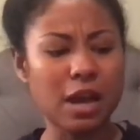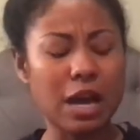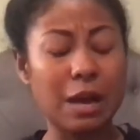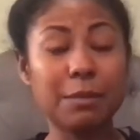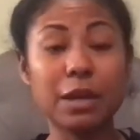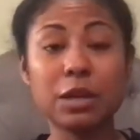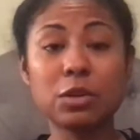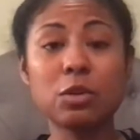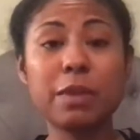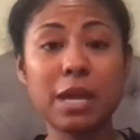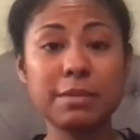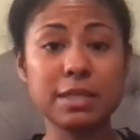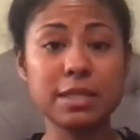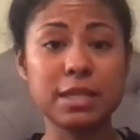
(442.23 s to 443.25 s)
I'm going to do
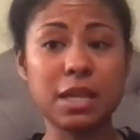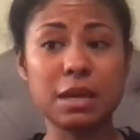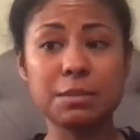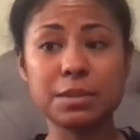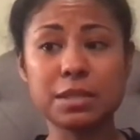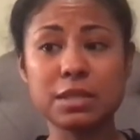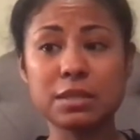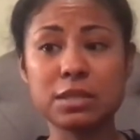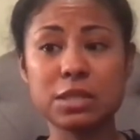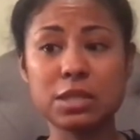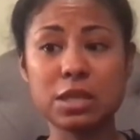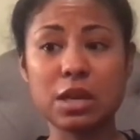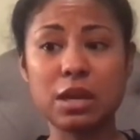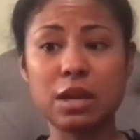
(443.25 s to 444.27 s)
baby steps,
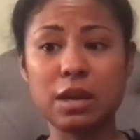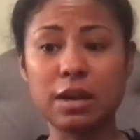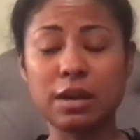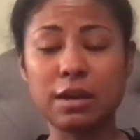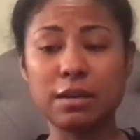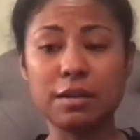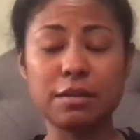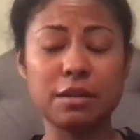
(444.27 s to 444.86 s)
uh,